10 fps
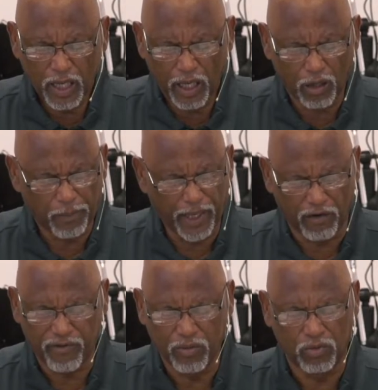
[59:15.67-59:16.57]
Help
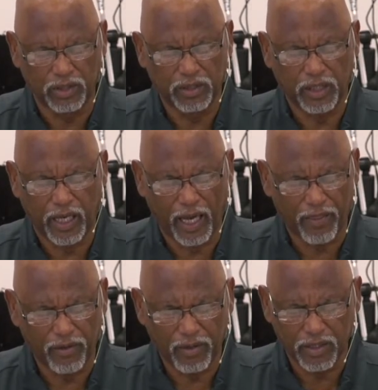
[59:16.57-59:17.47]
everyone to
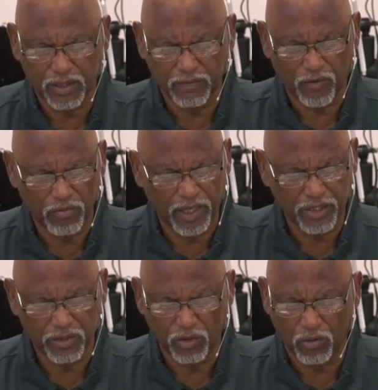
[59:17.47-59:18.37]
gather this
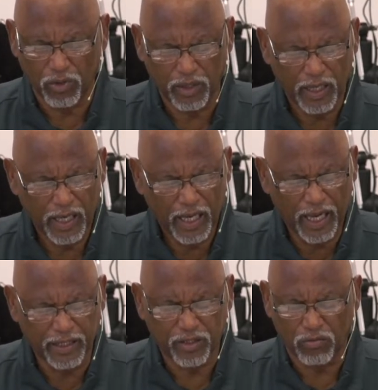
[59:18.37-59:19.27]
information, Lord,
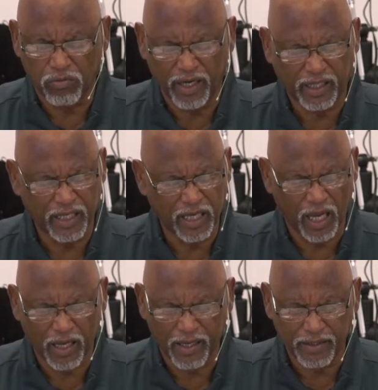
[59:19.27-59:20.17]
and to
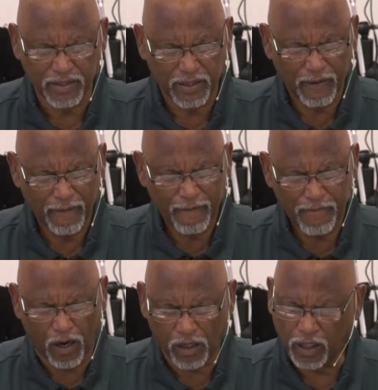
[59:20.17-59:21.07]
recognize
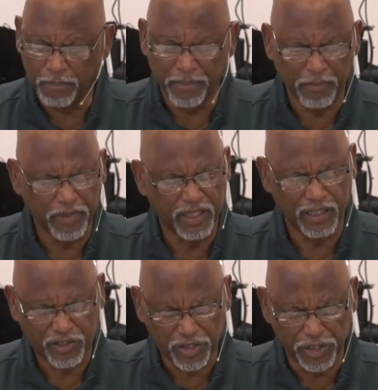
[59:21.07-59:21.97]
our commitment
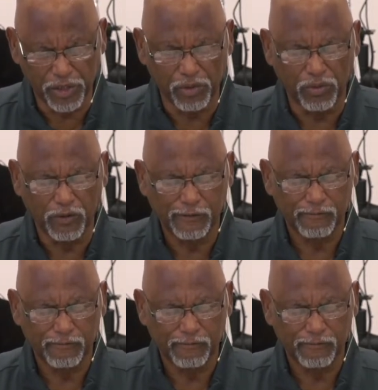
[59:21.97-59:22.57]
is to you.